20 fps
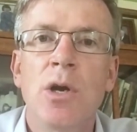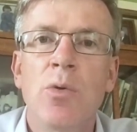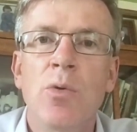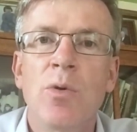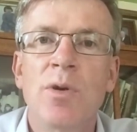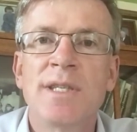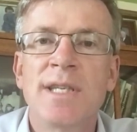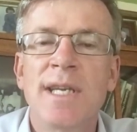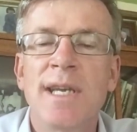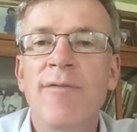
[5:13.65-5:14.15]

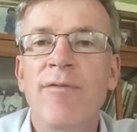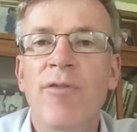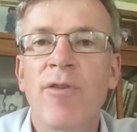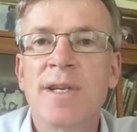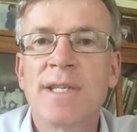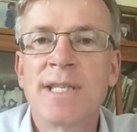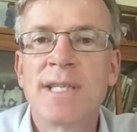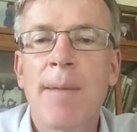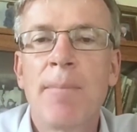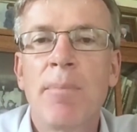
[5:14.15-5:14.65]
We're seeing, for
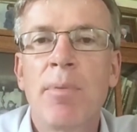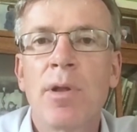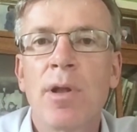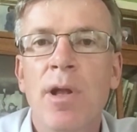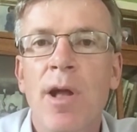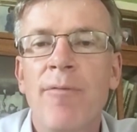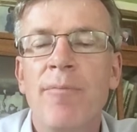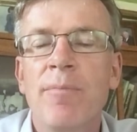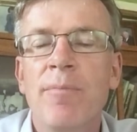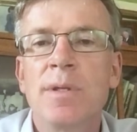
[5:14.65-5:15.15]
example,
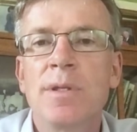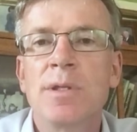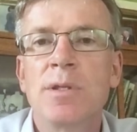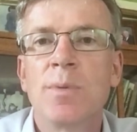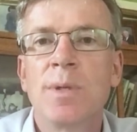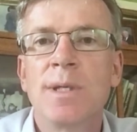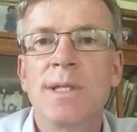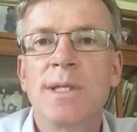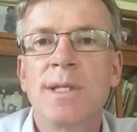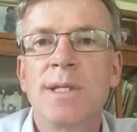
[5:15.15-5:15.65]
governments
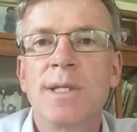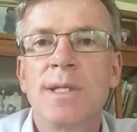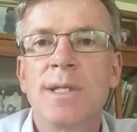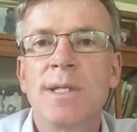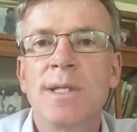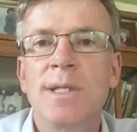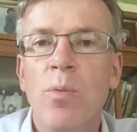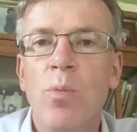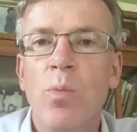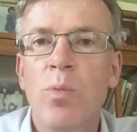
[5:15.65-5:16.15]
with
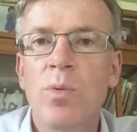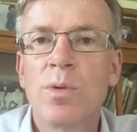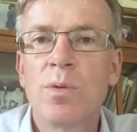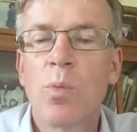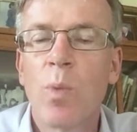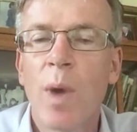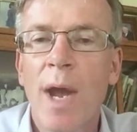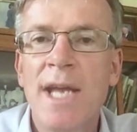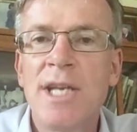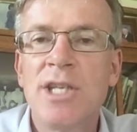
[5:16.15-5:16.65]
temporary
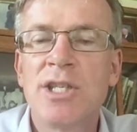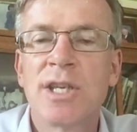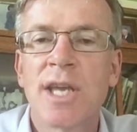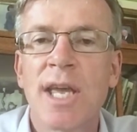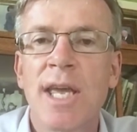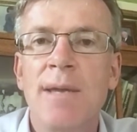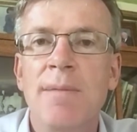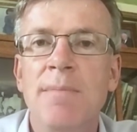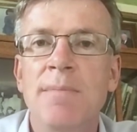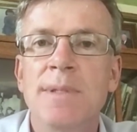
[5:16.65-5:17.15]
wage
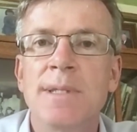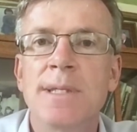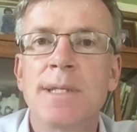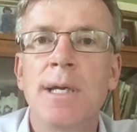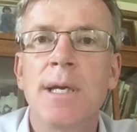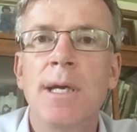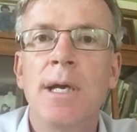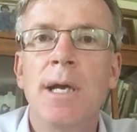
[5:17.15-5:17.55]
schemes.